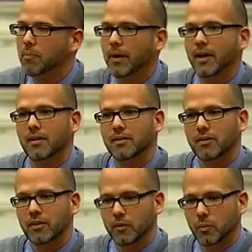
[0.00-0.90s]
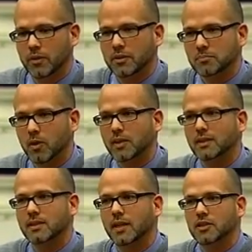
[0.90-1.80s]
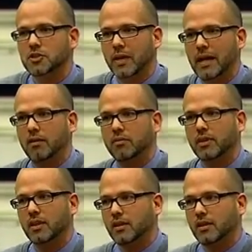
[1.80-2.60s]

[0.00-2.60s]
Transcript: But with smoking studies, you have